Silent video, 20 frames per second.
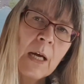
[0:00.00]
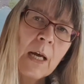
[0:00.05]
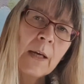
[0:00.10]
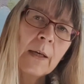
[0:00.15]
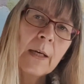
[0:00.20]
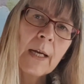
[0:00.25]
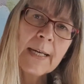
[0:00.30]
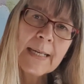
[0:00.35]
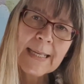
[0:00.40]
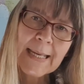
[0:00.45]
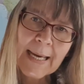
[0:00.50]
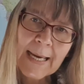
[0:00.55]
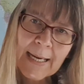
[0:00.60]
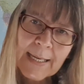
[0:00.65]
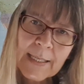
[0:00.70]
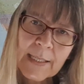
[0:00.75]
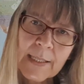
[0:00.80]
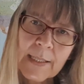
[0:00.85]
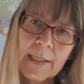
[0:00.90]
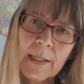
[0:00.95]
Like
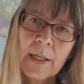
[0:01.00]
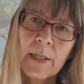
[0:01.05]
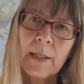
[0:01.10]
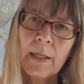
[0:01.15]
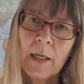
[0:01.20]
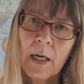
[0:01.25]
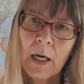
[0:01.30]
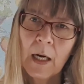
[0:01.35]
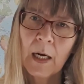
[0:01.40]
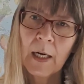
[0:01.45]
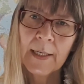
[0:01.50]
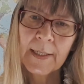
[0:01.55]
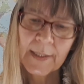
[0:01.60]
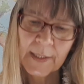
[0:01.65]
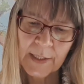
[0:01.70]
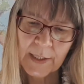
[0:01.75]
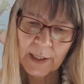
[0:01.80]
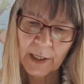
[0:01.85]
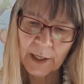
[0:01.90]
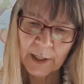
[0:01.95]
Edison,
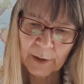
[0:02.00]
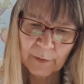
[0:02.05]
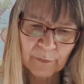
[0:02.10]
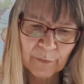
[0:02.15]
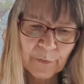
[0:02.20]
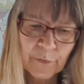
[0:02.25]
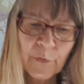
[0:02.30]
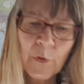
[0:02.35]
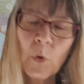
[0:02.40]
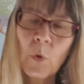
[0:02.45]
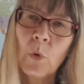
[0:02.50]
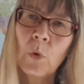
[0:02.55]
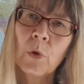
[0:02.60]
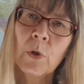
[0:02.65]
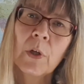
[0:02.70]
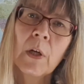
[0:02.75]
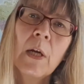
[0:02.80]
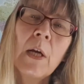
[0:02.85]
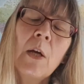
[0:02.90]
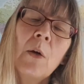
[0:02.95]
Einstein and
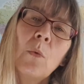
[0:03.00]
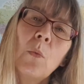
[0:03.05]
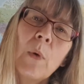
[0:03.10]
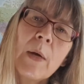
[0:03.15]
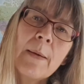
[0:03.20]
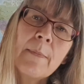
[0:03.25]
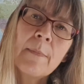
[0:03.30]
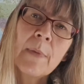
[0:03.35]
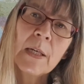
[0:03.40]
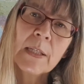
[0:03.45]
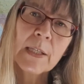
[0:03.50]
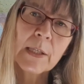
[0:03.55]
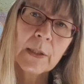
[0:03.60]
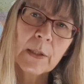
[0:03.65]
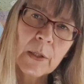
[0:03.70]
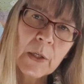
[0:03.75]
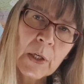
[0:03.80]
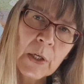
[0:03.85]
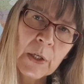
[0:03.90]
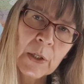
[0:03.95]
Ford, we must
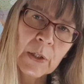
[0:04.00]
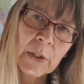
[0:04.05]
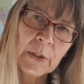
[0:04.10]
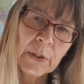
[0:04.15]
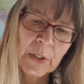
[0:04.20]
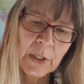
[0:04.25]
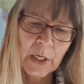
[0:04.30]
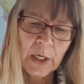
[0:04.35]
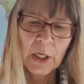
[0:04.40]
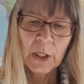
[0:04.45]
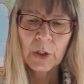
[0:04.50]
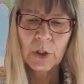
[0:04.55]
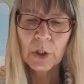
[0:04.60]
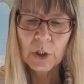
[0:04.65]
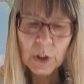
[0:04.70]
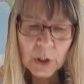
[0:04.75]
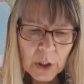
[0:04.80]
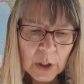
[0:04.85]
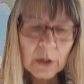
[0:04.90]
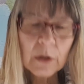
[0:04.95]
learn to
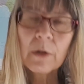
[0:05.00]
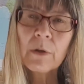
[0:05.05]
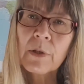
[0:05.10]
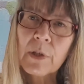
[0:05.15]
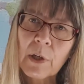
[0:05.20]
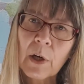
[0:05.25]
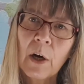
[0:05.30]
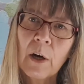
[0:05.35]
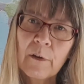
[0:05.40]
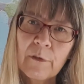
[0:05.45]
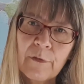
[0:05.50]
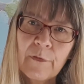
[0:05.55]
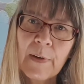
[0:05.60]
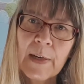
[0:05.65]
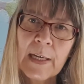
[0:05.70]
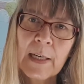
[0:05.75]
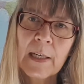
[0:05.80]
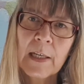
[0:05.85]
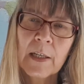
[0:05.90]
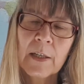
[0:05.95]
use our
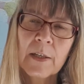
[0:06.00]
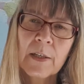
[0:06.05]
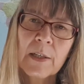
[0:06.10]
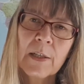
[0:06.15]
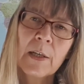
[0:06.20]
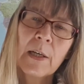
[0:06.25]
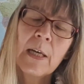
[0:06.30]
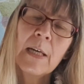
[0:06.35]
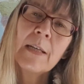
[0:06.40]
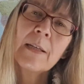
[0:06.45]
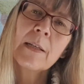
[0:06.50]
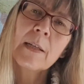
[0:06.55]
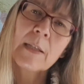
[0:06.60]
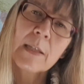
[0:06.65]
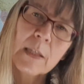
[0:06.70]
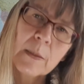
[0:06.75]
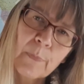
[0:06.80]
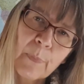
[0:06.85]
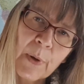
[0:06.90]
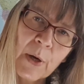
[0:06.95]
failures to
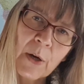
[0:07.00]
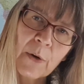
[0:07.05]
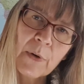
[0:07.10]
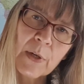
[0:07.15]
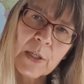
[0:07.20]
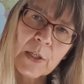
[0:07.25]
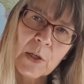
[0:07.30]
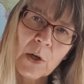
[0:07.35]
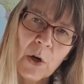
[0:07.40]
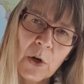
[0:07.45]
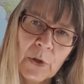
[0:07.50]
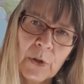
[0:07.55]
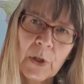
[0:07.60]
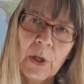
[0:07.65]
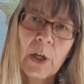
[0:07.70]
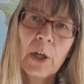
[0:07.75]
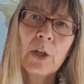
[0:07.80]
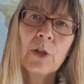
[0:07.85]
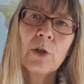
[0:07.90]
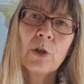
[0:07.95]
spur us on
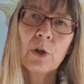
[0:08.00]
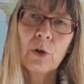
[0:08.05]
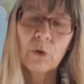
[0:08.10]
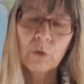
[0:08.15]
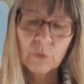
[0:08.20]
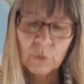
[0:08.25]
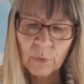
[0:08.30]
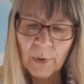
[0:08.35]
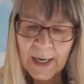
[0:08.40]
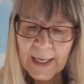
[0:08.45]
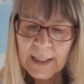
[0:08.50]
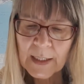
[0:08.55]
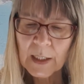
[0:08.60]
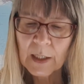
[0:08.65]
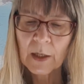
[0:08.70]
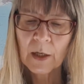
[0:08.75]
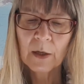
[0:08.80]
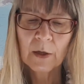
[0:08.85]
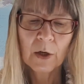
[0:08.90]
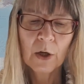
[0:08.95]
to
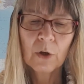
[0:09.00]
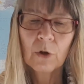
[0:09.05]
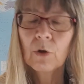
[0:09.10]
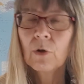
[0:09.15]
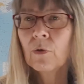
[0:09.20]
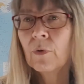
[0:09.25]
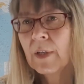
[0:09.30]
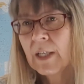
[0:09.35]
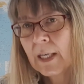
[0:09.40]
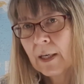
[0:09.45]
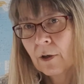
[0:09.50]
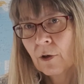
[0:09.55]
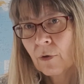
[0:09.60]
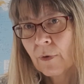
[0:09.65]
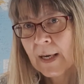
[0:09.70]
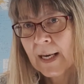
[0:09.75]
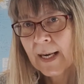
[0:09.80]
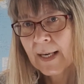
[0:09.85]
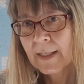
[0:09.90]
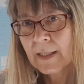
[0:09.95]
greater
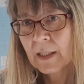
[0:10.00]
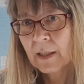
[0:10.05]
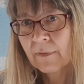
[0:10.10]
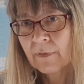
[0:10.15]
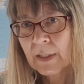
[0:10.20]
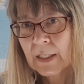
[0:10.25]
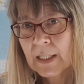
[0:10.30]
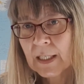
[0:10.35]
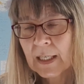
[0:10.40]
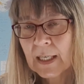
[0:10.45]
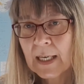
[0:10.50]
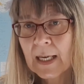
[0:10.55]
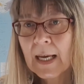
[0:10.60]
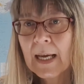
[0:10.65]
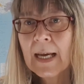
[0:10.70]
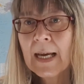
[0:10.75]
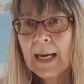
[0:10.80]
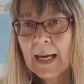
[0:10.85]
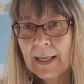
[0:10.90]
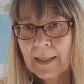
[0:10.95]
creativity
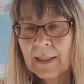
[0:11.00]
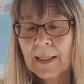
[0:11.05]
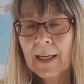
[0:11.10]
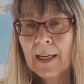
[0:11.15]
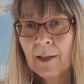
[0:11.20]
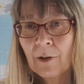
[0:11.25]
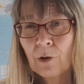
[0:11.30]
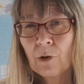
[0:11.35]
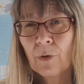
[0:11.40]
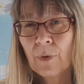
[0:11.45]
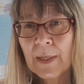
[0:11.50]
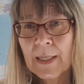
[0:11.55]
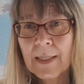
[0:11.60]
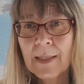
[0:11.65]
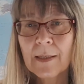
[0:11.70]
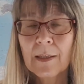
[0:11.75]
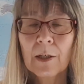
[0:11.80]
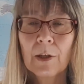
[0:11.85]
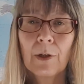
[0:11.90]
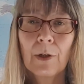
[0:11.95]
and
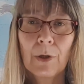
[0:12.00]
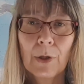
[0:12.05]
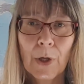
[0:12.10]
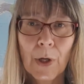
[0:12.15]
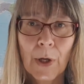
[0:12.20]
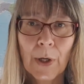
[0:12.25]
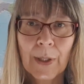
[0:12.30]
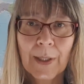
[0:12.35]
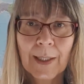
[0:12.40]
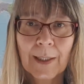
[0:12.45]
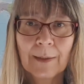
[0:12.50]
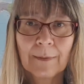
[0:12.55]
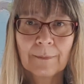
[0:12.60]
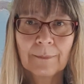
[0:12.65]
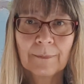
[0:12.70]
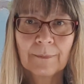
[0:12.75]
increased learning.